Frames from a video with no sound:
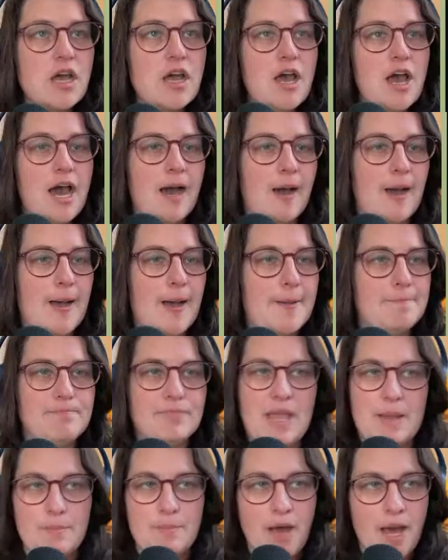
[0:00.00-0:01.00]

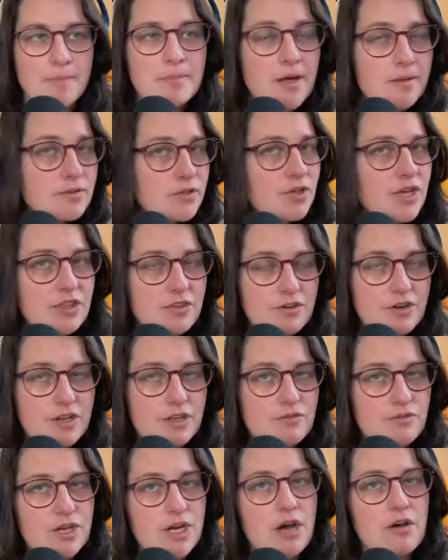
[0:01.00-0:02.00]
And Pop Club's only
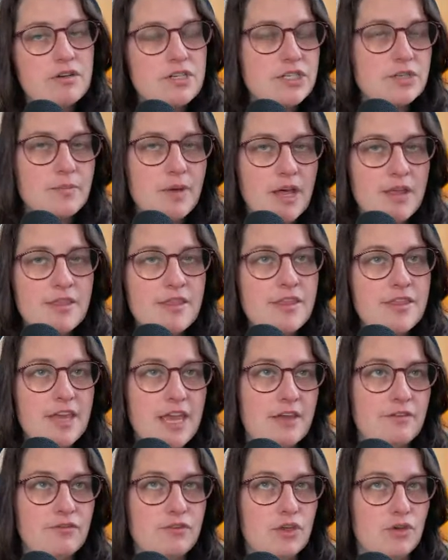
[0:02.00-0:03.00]
$33 a month.
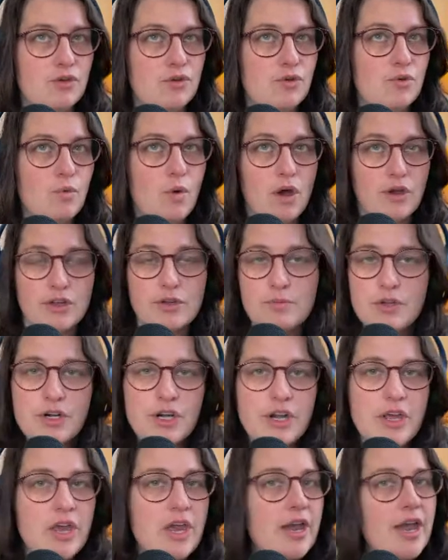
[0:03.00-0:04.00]
If you want
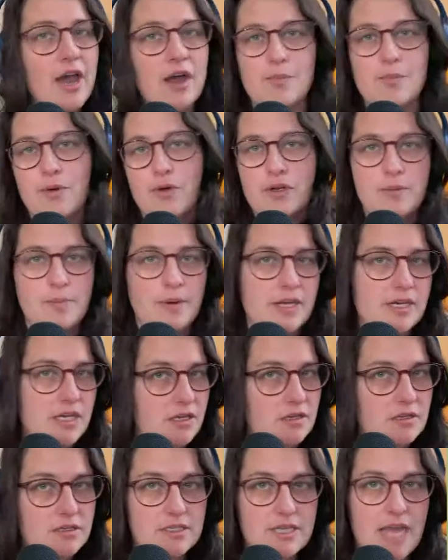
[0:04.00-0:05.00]
community, accountability
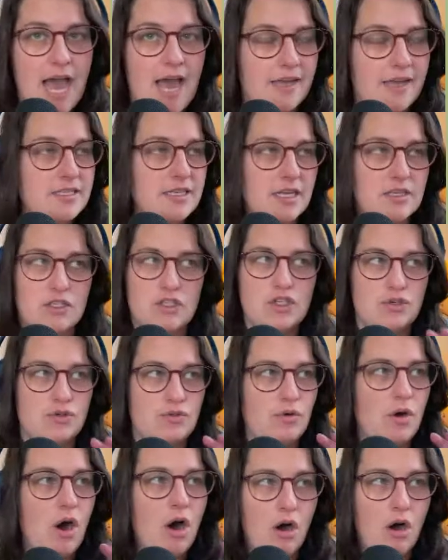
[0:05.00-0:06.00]
buddies, access
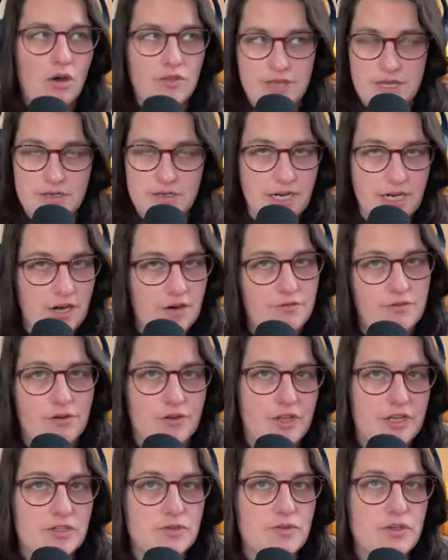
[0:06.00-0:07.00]
to the entire
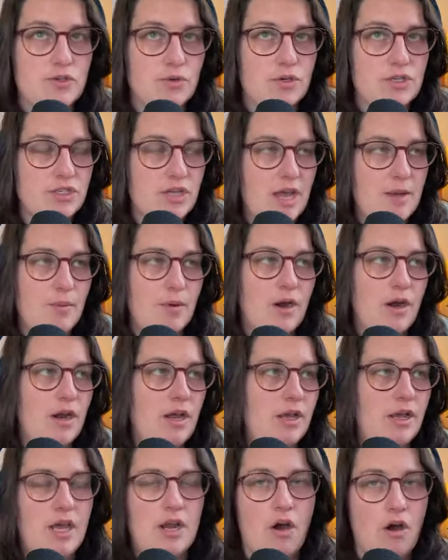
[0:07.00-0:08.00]
freelance resource
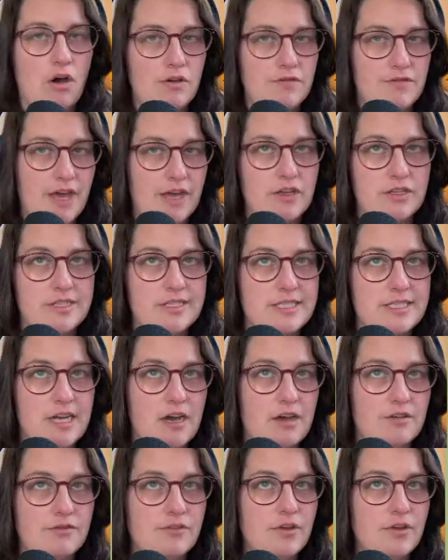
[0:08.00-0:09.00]
library and all of that good
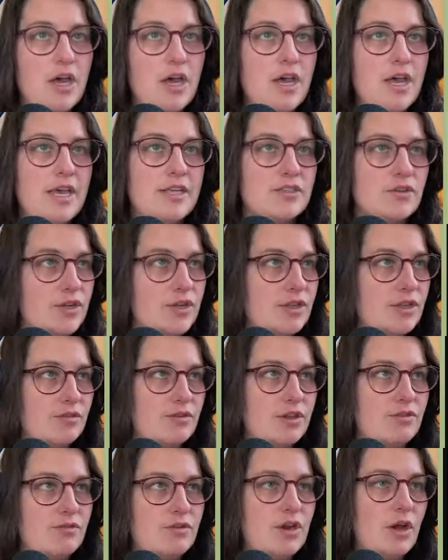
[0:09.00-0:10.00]
stuff, it's only
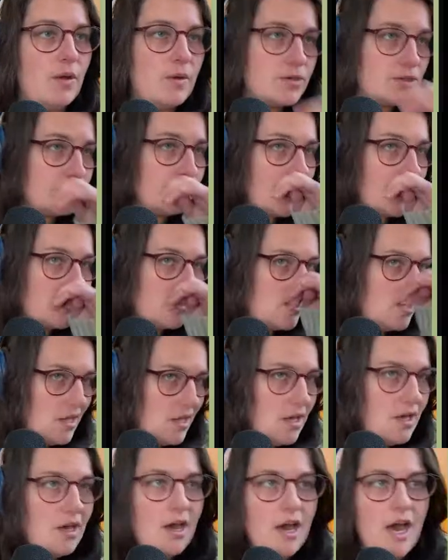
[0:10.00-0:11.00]
$33 a month.
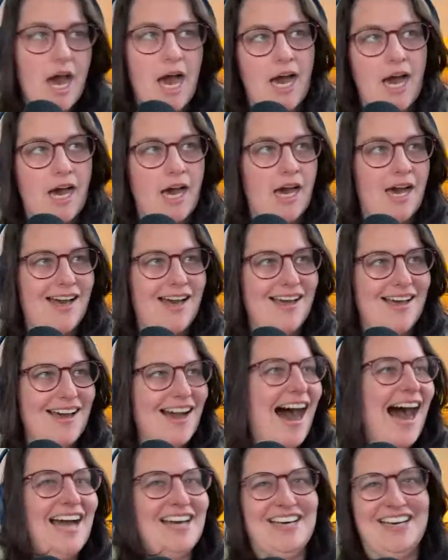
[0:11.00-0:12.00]
I
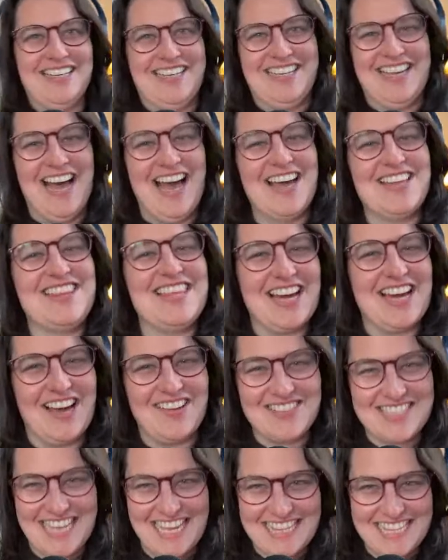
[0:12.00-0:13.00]
think
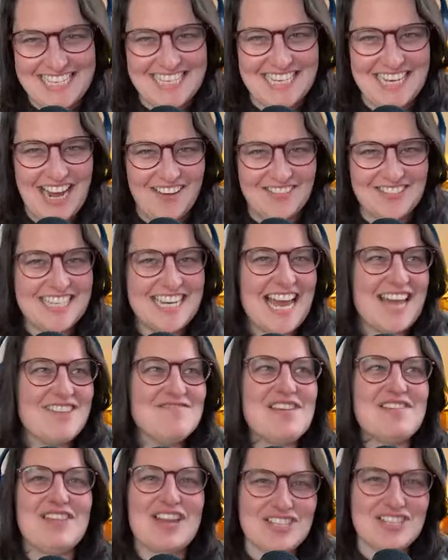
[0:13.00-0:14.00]
I've said this enough today.
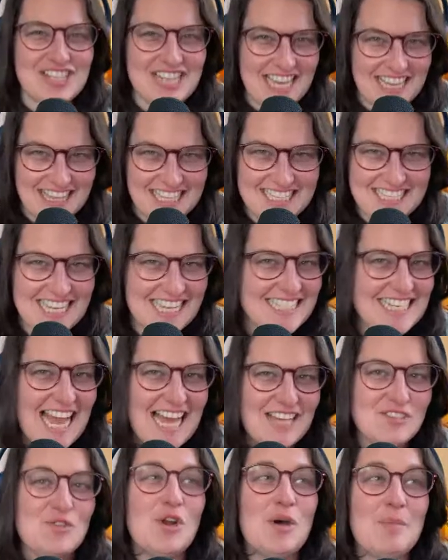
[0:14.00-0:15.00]
Maybe I should get this like
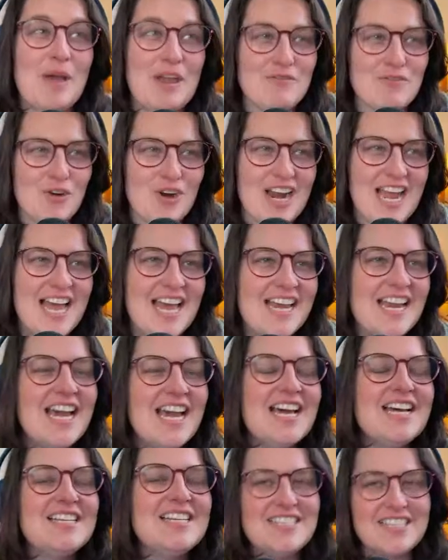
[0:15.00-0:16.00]
tattooed on my forehead.
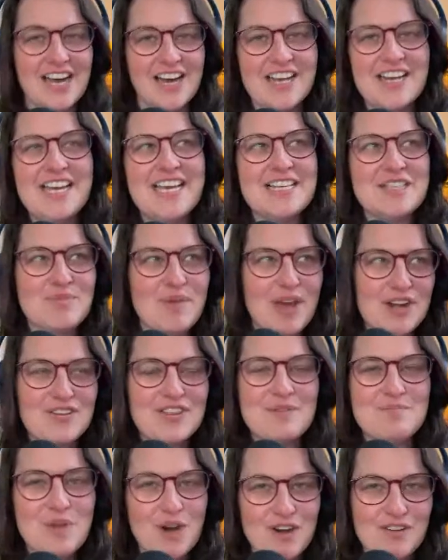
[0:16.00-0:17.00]
Done is better
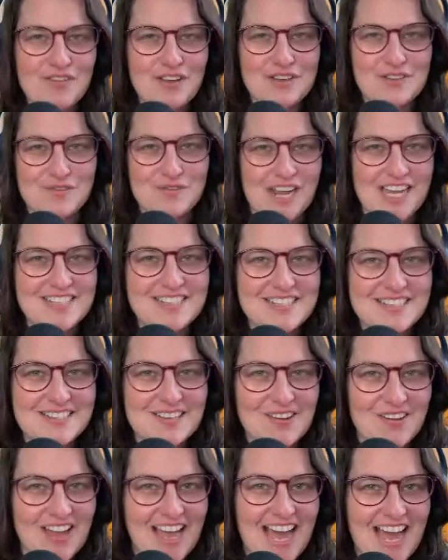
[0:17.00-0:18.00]
than perfect, friends.
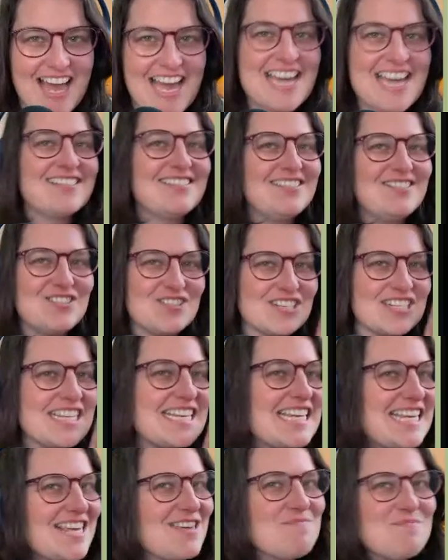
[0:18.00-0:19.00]
Okay. Just
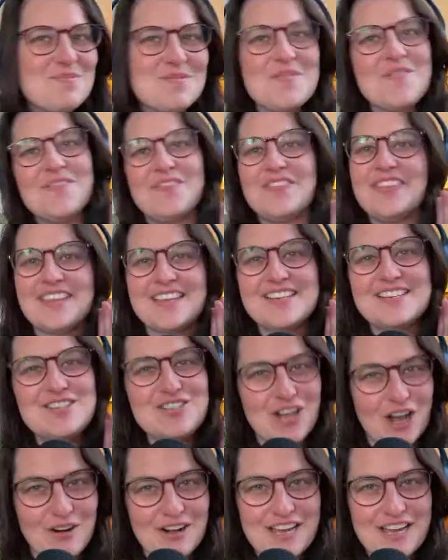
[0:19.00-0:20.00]
keep
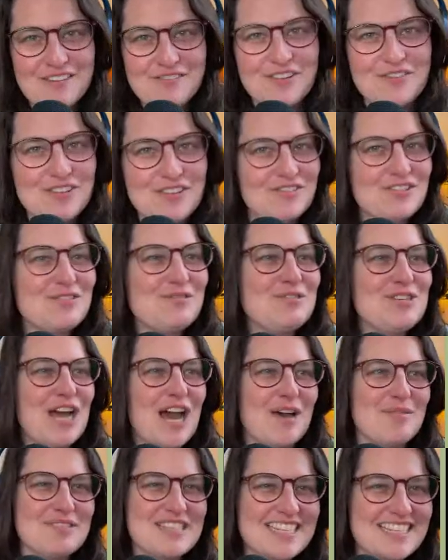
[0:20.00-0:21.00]
shouting it from the
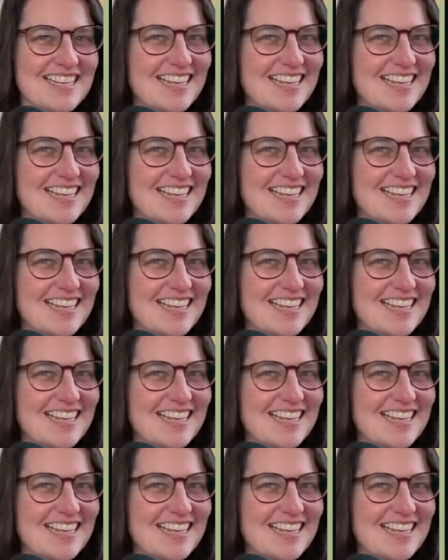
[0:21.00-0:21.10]
rooftops.